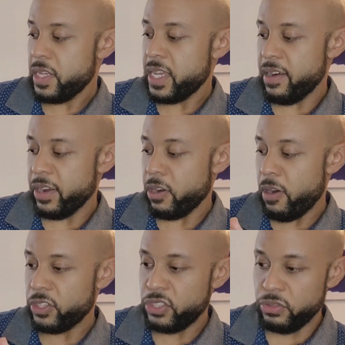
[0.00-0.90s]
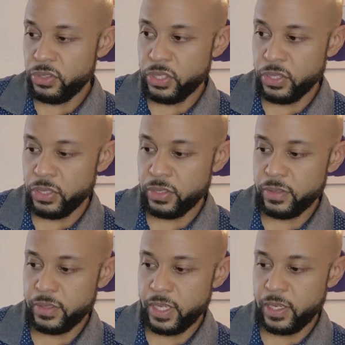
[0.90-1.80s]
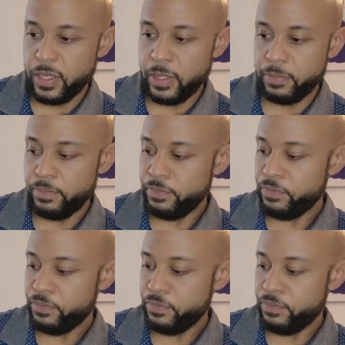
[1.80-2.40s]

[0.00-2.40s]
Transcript: Gary Clark Jr., um,